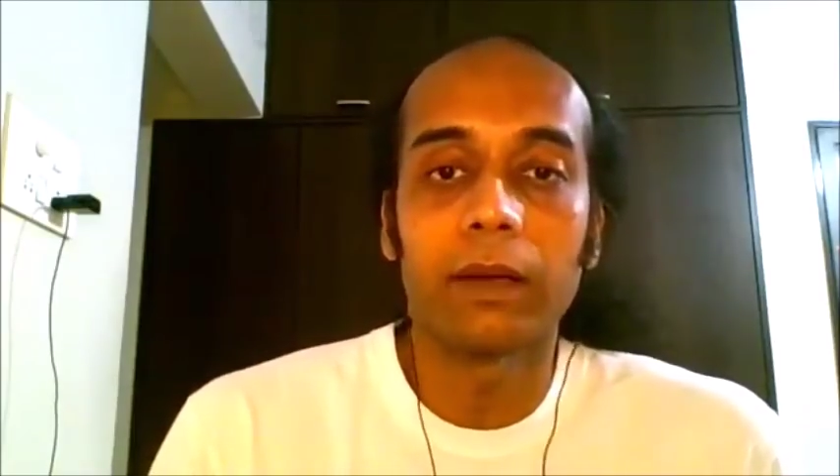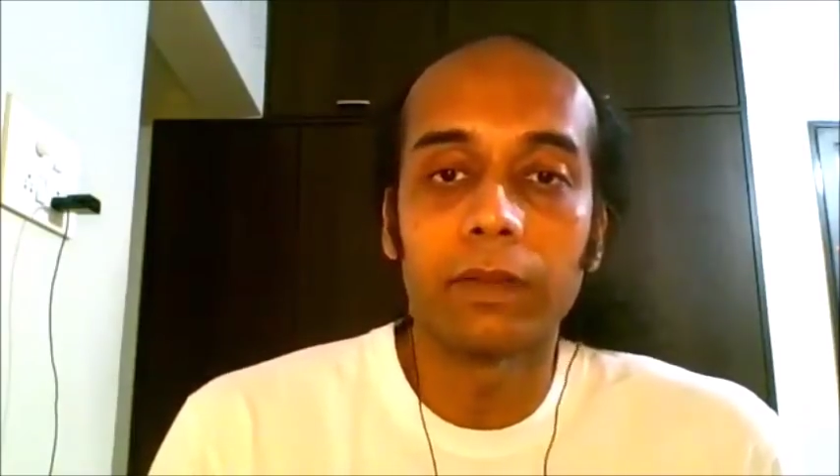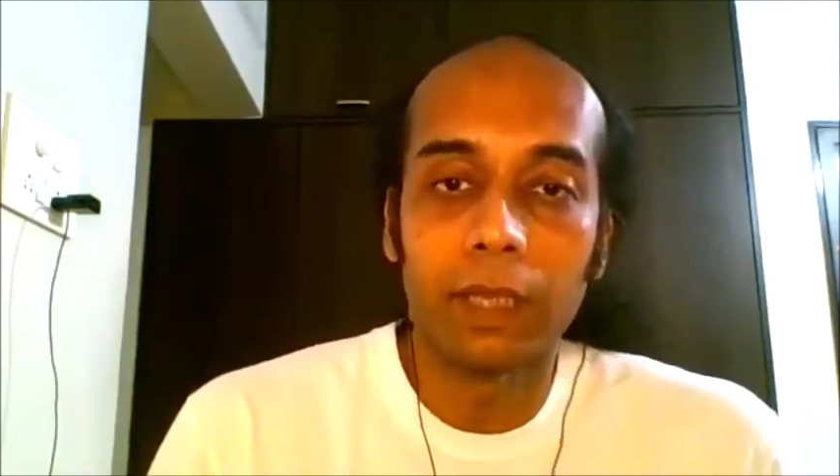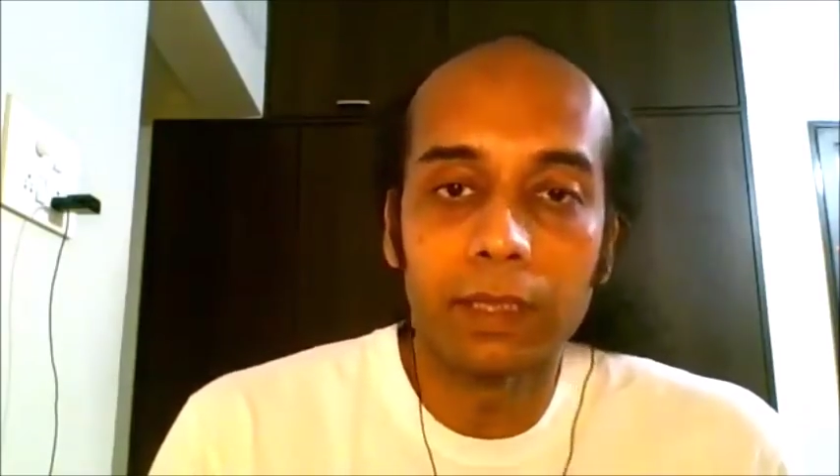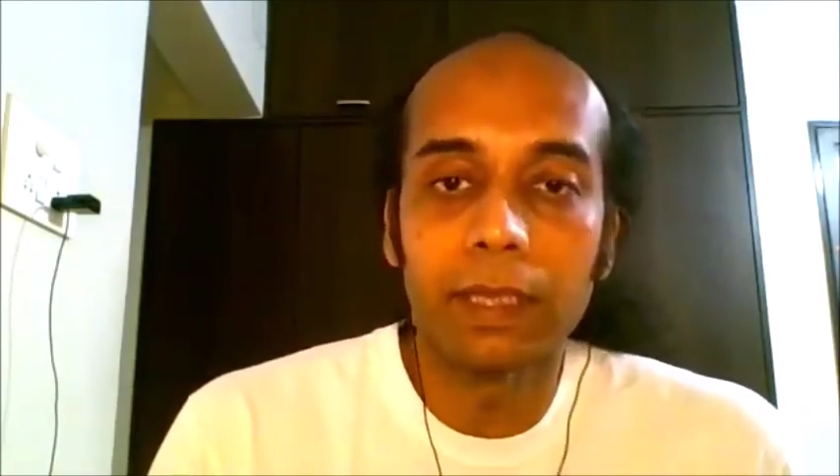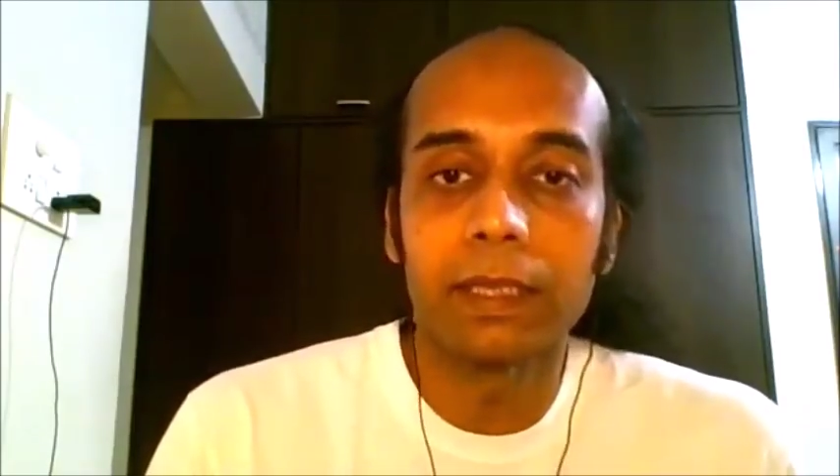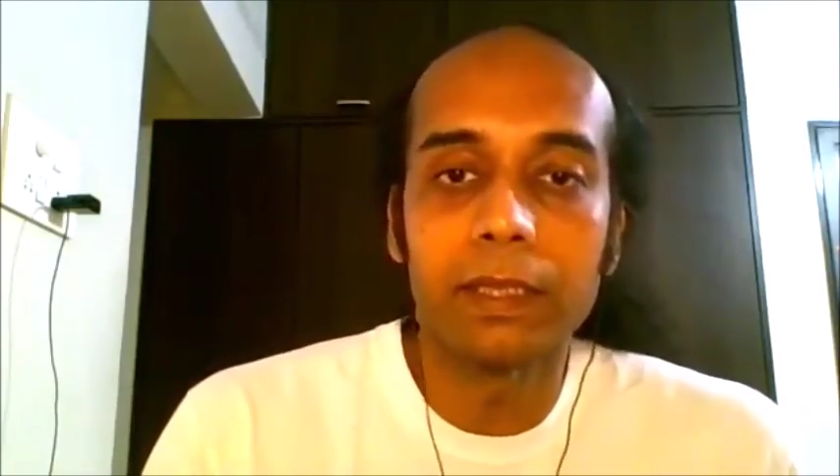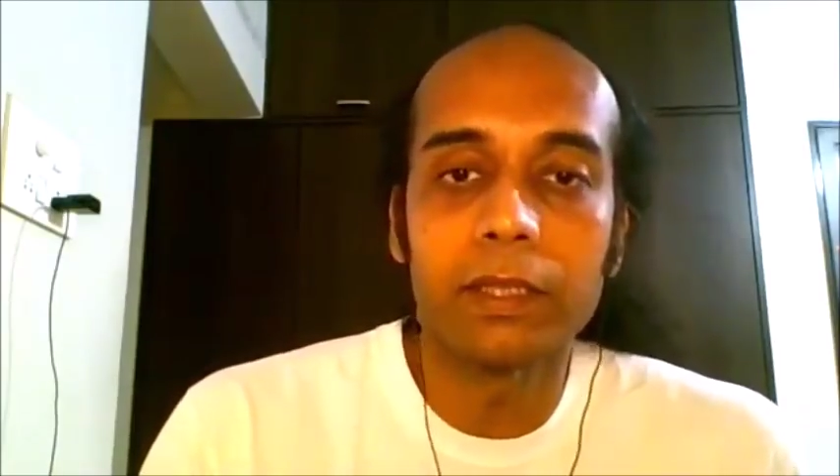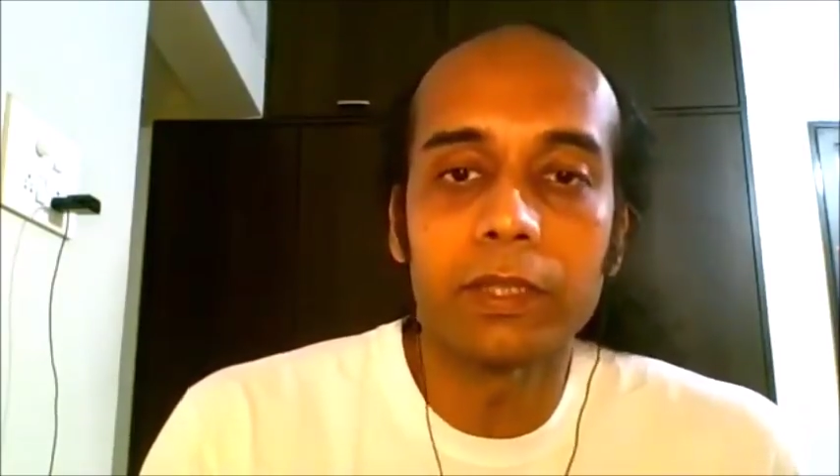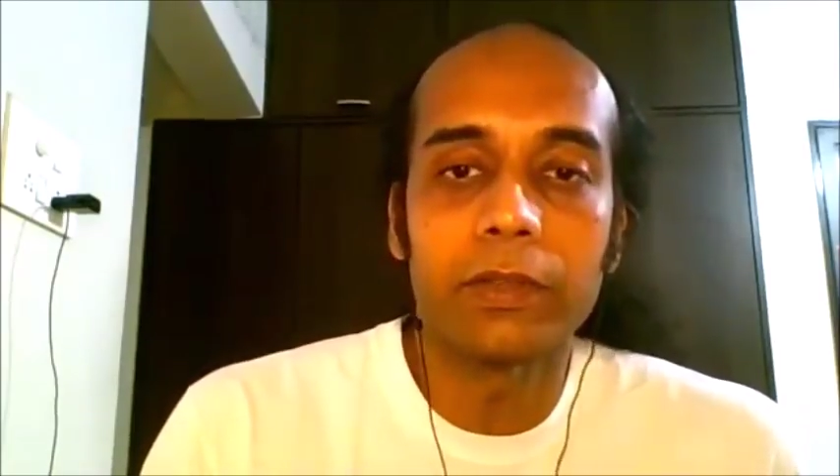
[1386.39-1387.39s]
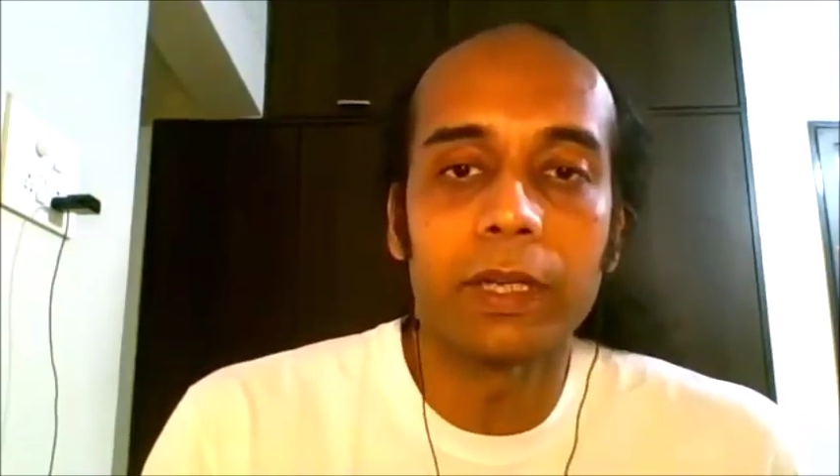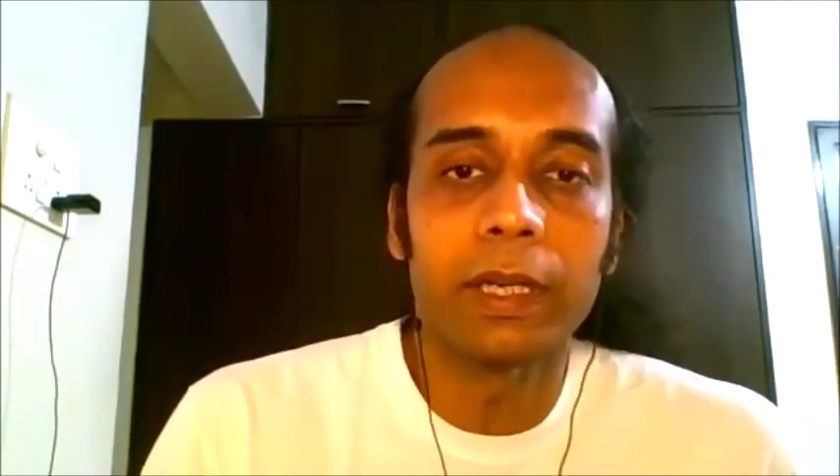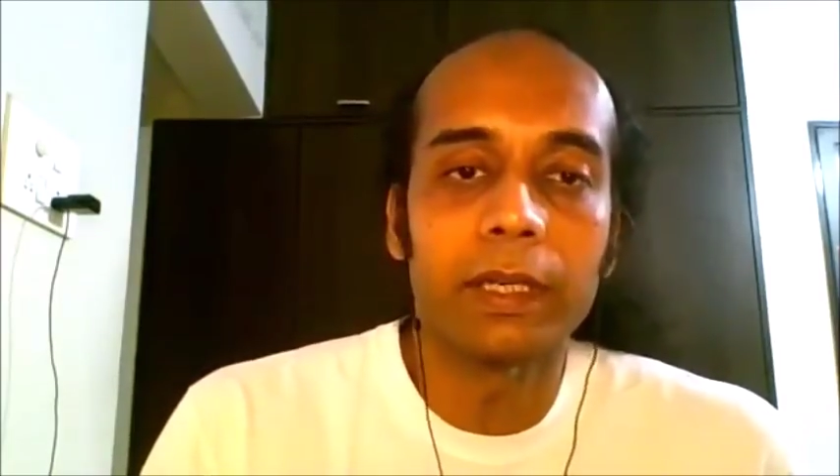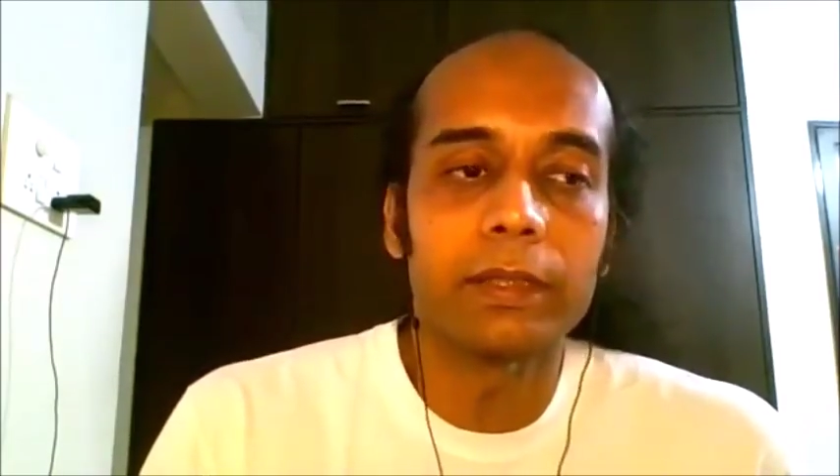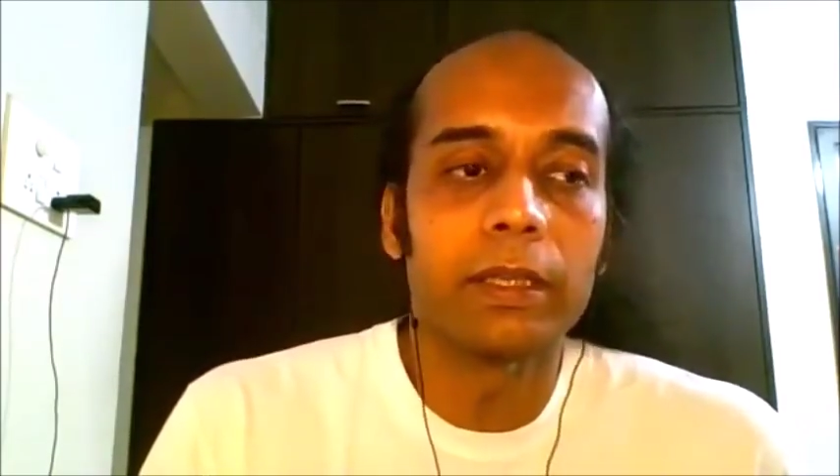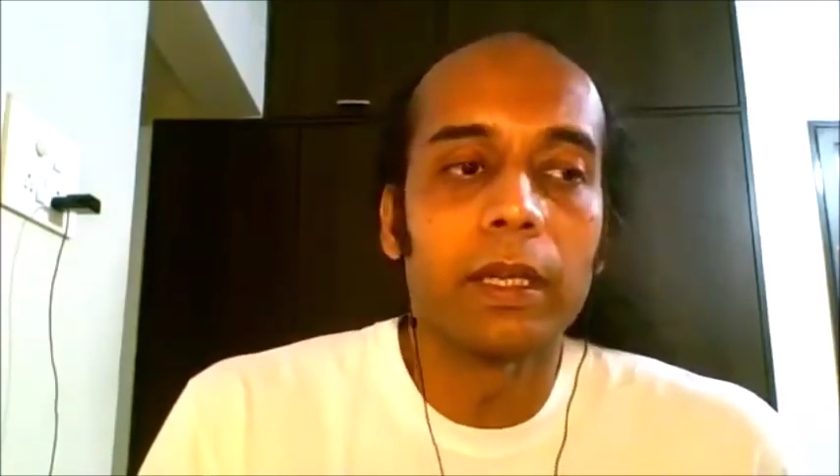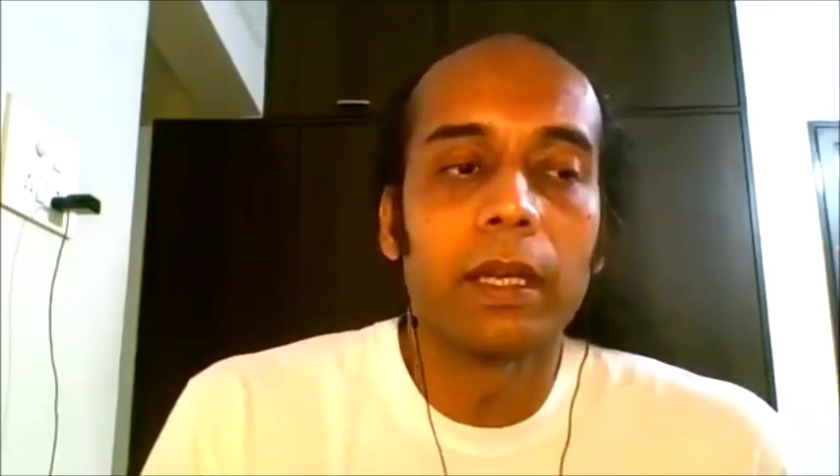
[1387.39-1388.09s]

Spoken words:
have done their teacher trainings,